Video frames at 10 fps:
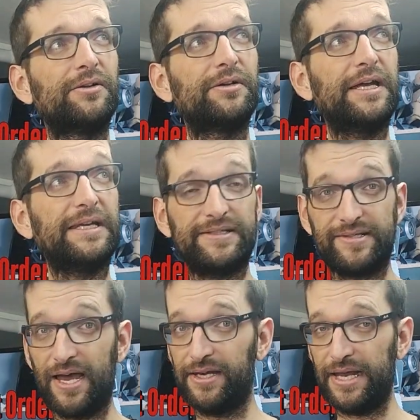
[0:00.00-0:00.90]
and
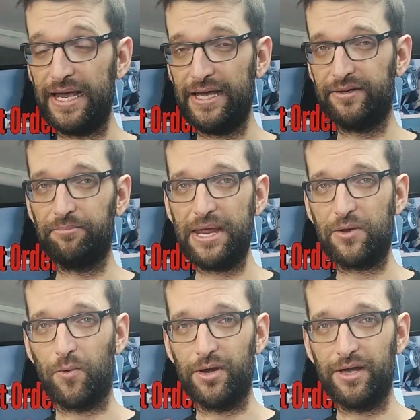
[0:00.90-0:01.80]
decided I had to
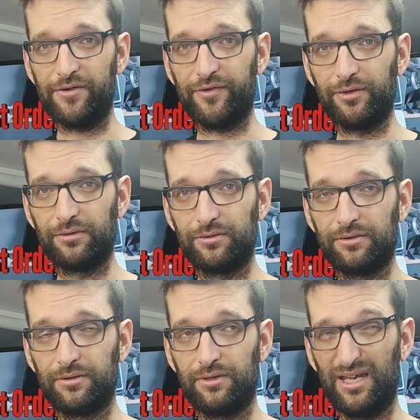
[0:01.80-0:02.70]
make one of
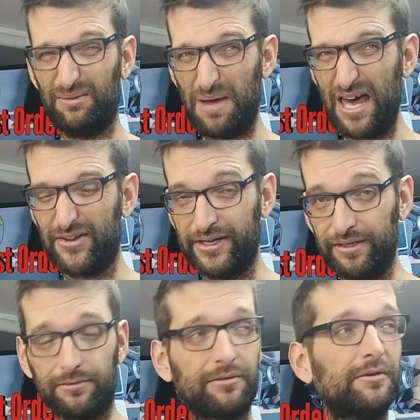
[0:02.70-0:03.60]
and model
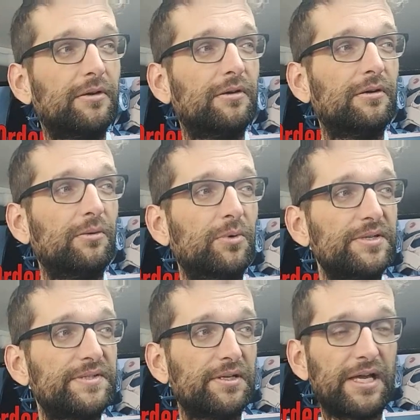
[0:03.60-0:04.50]
it
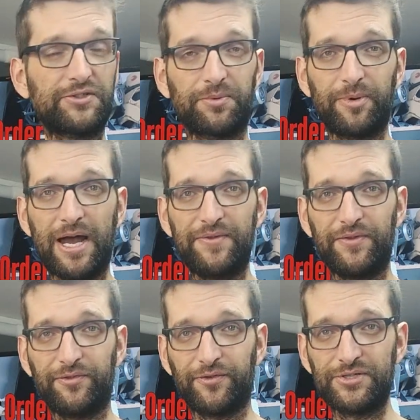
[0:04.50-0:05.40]
was the Electroprod that
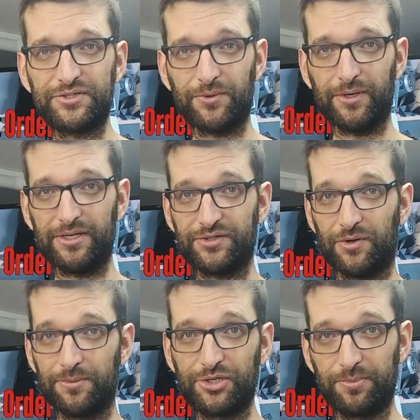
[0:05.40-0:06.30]
the First Order
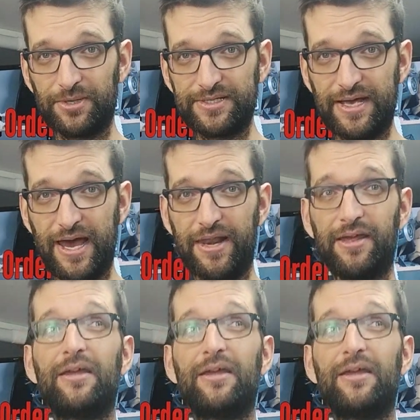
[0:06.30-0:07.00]
Stormtroopers had.